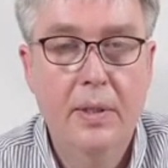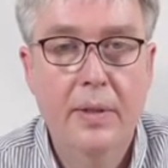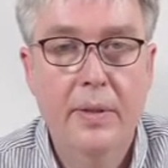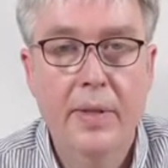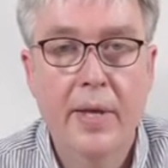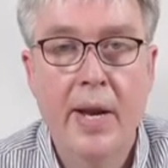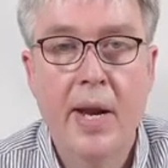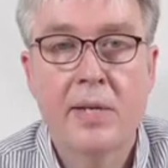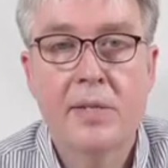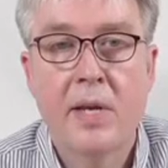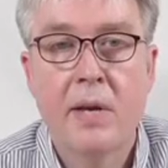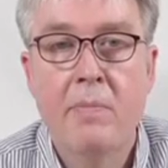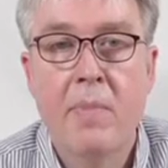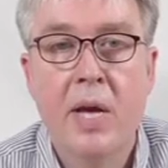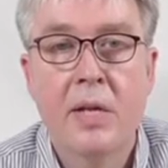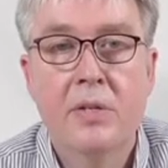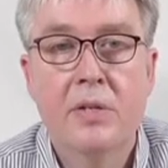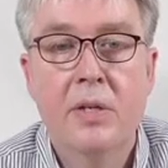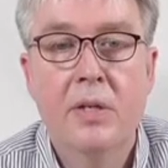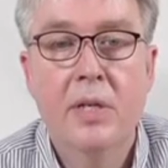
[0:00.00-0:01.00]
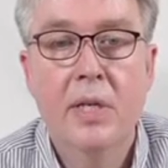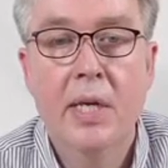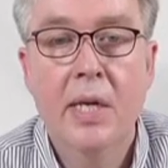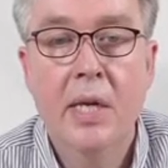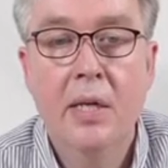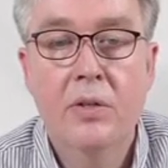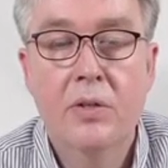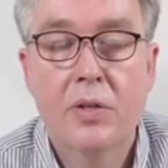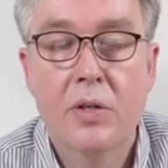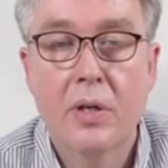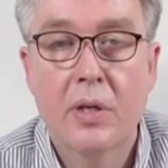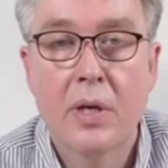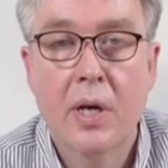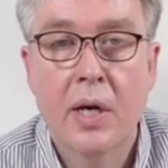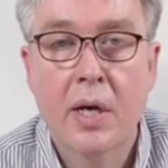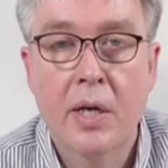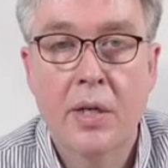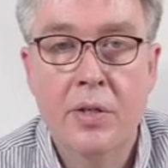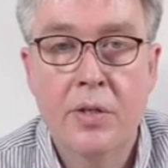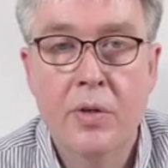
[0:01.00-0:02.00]
Then as I mentioned, each
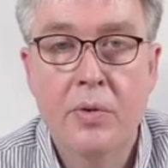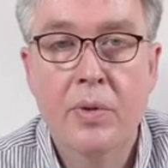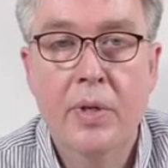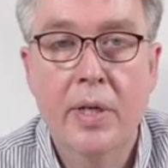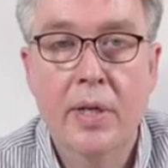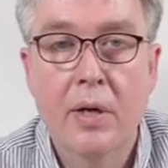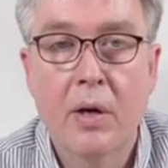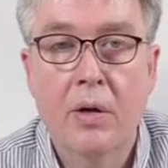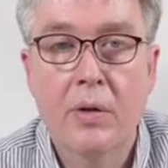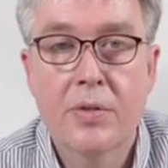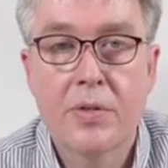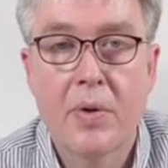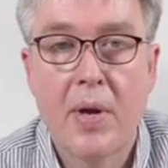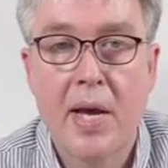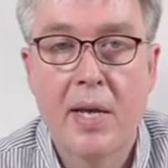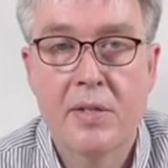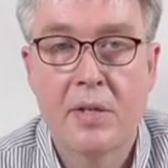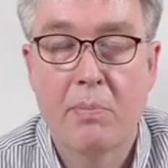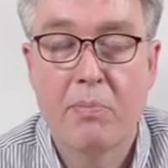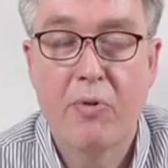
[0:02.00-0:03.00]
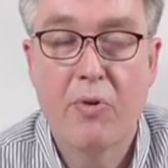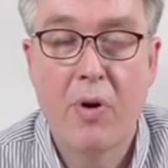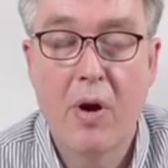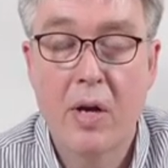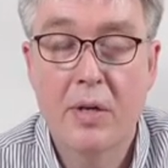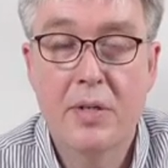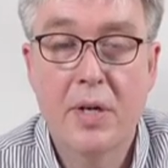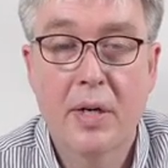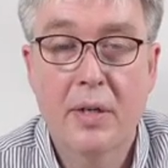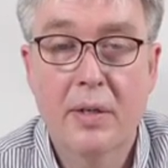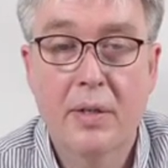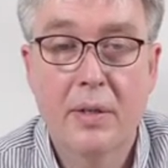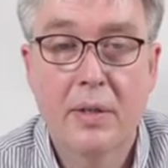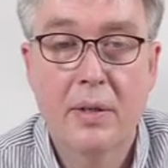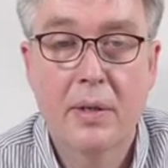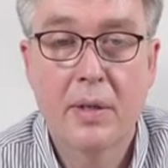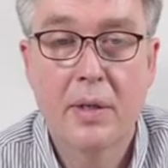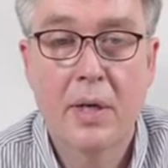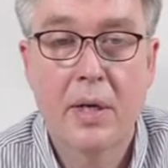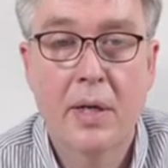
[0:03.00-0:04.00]
uh, unit also has a project
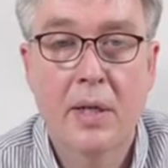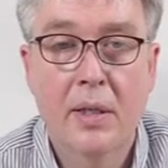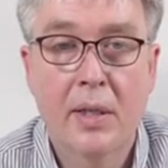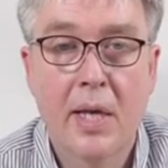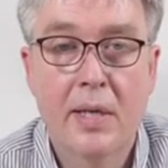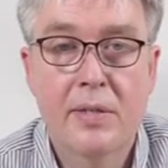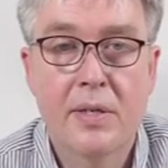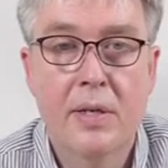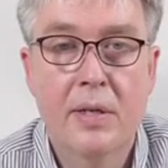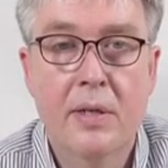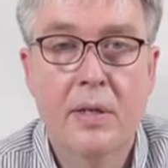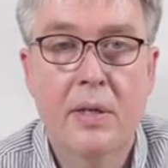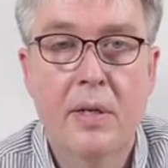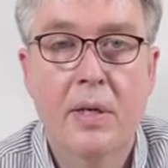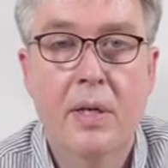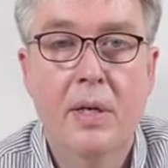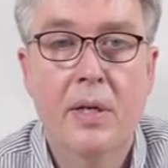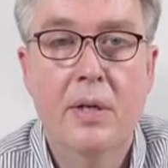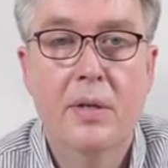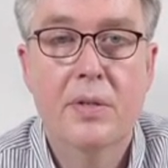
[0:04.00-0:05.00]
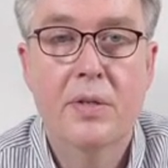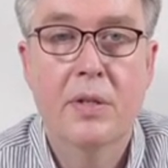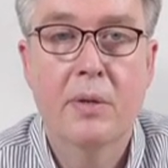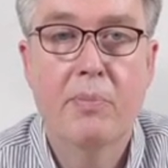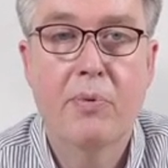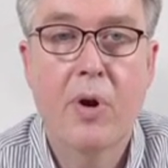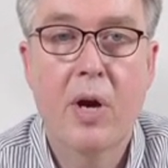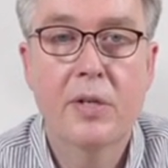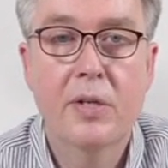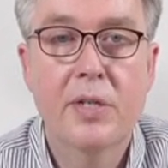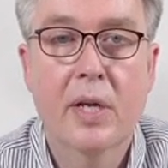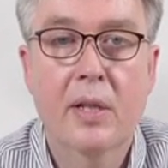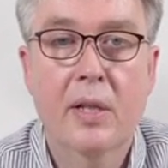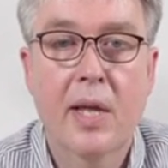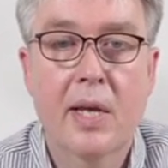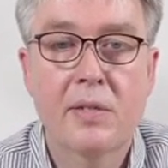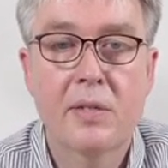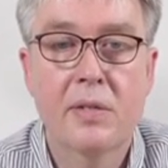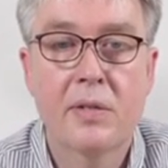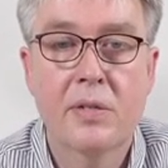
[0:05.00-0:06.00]
uh, lesson. So the project
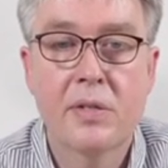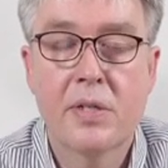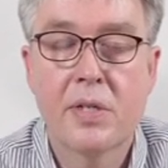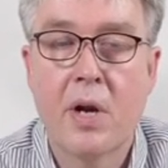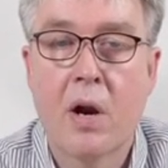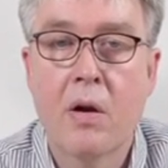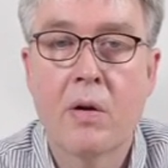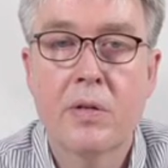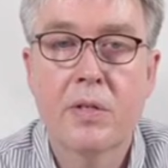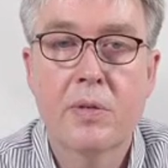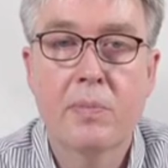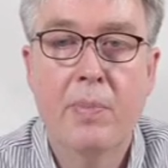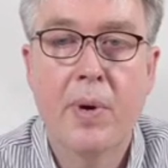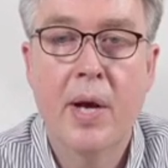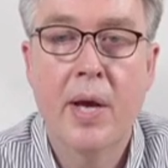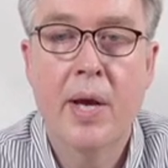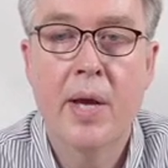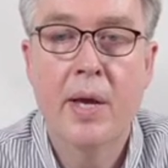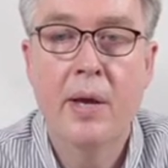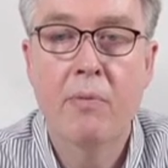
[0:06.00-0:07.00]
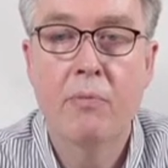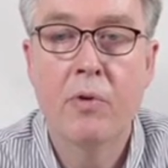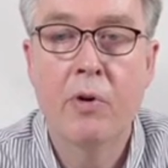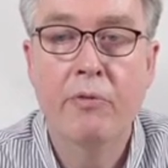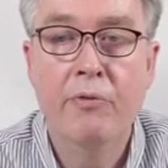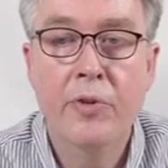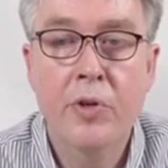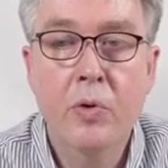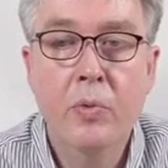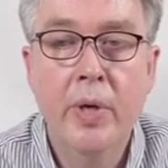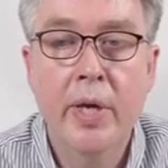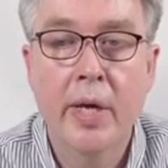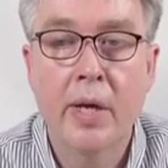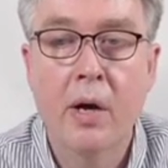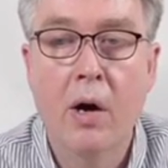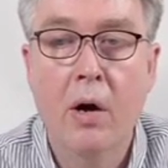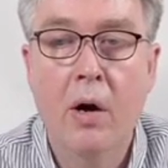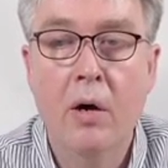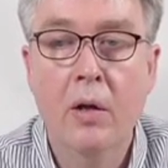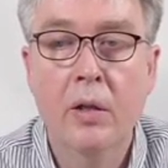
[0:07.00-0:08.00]
lesson starts by reviewing
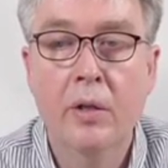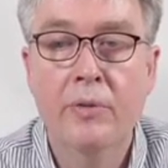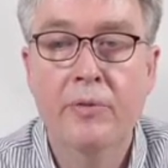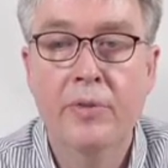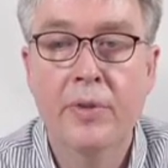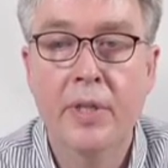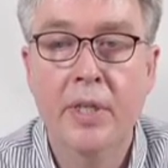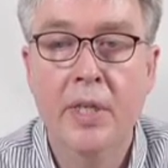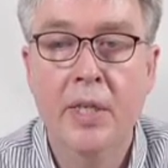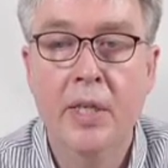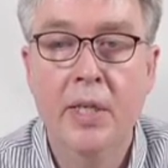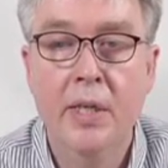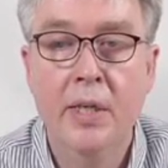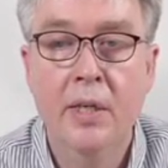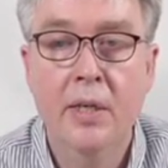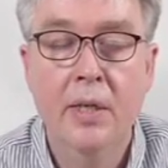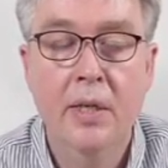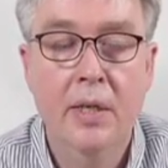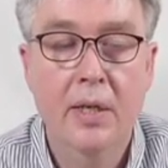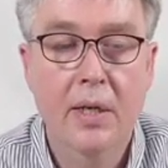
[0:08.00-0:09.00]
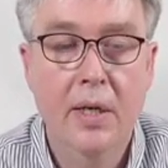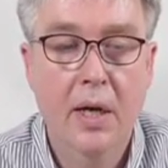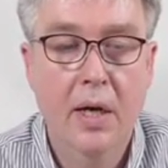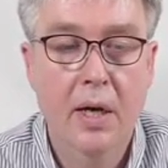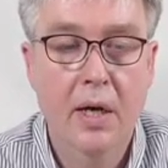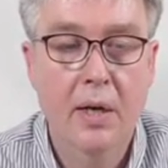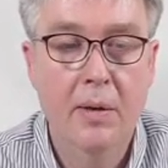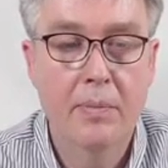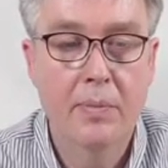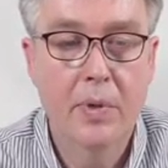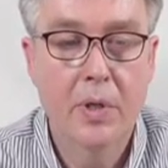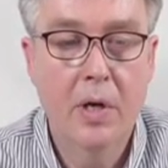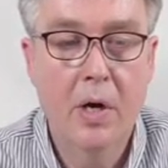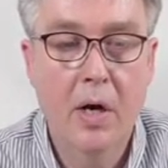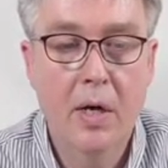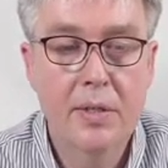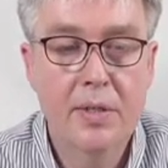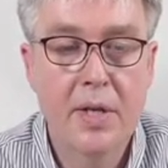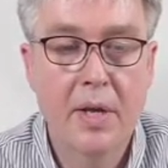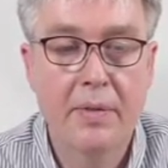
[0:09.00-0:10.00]
all of the um,
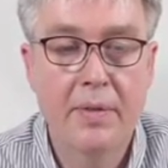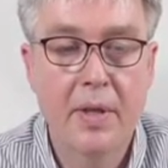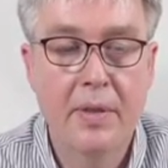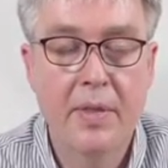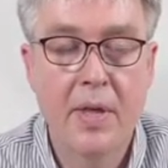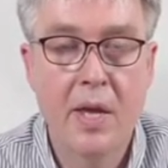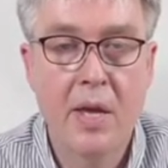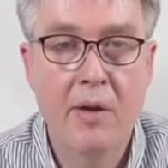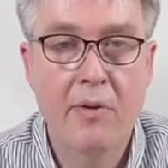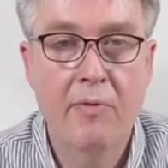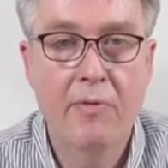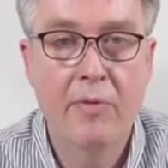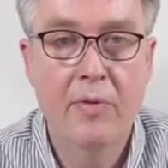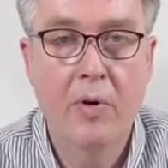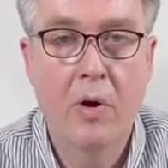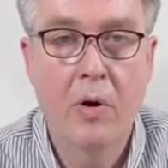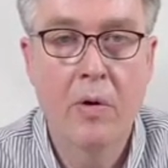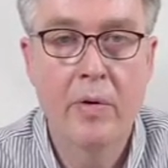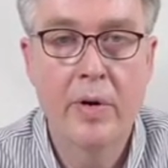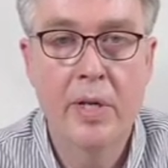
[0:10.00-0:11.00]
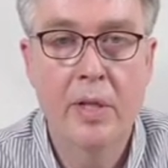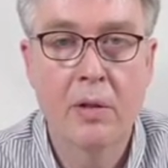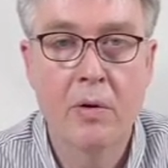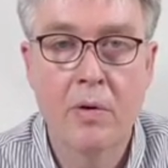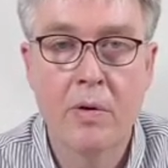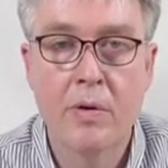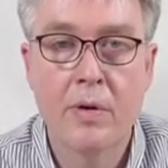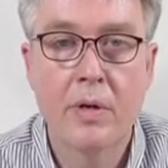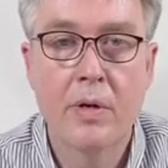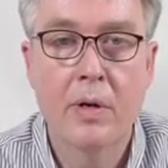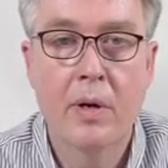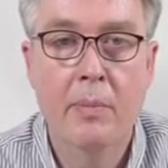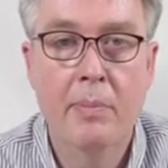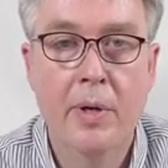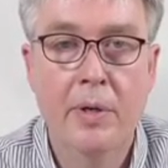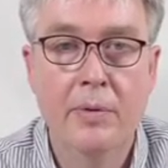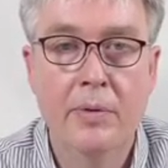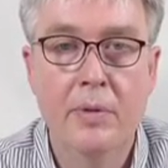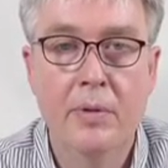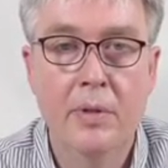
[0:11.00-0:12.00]
content that they've already learned
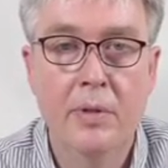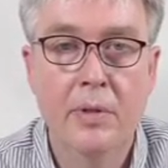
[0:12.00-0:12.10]
about